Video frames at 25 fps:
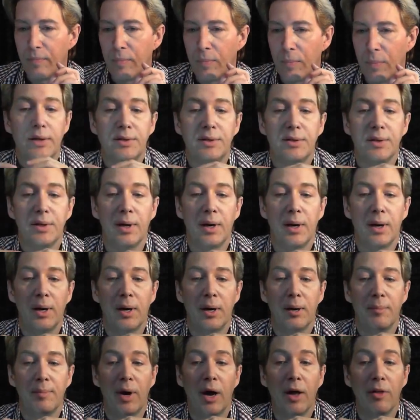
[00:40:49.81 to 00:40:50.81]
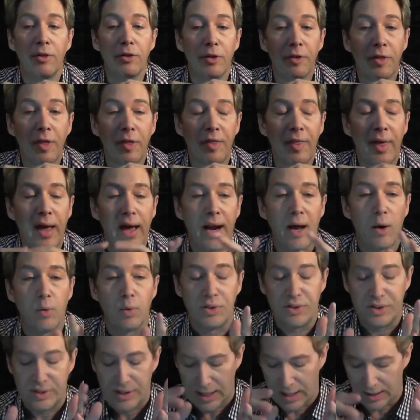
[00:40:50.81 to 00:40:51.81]
other than that, I
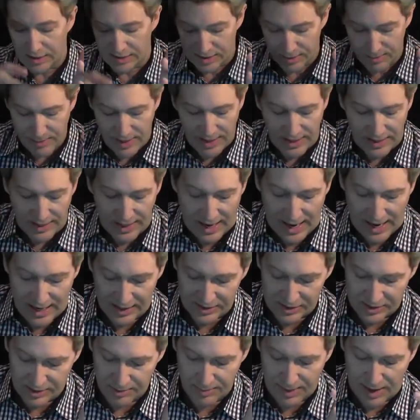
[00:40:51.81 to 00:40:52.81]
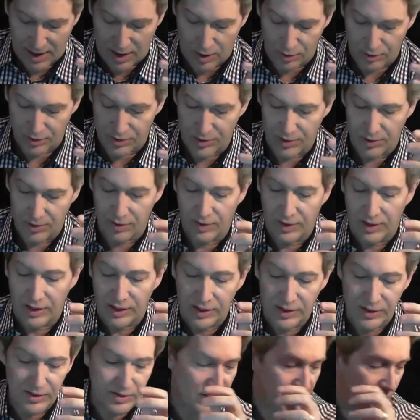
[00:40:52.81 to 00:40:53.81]
would say somebody had asked about
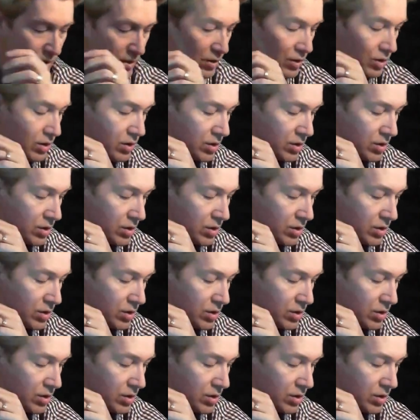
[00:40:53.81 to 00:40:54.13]
these,